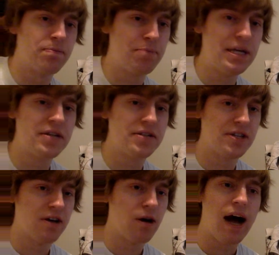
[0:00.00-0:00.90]
b is
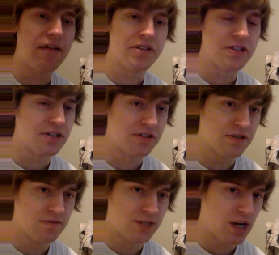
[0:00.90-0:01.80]
0, obviously just
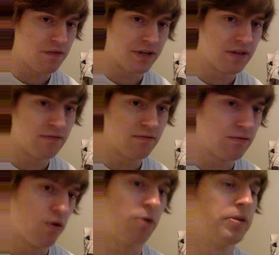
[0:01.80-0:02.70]
solve it
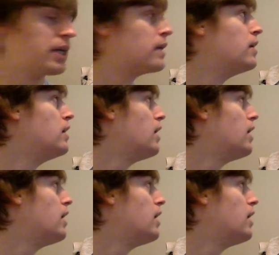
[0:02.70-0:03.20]
normally.